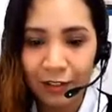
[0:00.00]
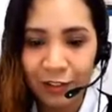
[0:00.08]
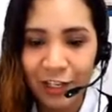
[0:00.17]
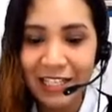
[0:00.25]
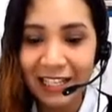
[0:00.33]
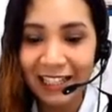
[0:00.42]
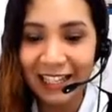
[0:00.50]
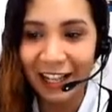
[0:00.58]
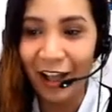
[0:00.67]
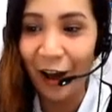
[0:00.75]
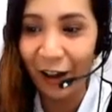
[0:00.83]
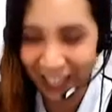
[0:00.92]
Just a
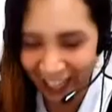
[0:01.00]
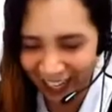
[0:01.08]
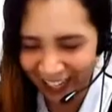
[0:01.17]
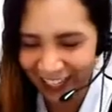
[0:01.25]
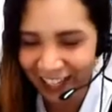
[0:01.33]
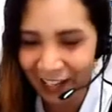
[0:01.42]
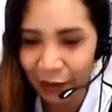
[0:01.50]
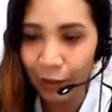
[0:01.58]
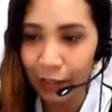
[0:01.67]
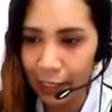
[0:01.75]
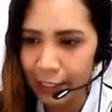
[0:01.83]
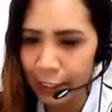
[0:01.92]
little. Okay.
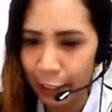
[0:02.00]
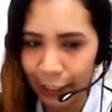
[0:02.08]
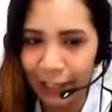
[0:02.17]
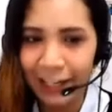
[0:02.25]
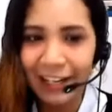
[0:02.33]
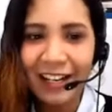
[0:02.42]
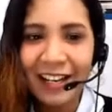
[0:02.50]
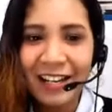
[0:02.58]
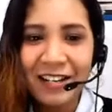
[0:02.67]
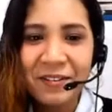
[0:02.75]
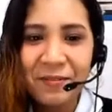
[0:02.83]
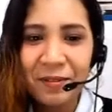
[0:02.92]
Well, that's good.
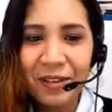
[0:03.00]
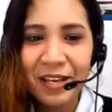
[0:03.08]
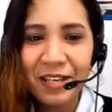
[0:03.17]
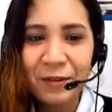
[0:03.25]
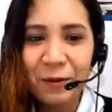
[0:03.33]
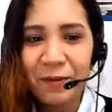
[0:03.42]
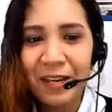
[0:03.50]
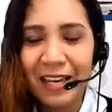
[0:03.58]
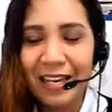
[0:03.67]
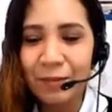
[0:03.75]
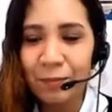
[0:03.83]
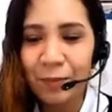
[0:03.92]
Please
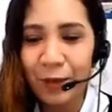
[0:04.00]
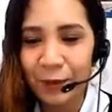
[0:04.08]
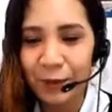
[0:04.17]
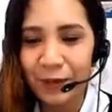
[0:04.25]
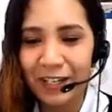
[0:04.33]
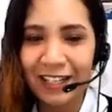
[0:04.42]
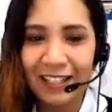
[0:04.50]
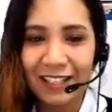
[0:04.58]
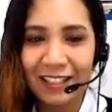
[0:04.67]
repeat. Pure.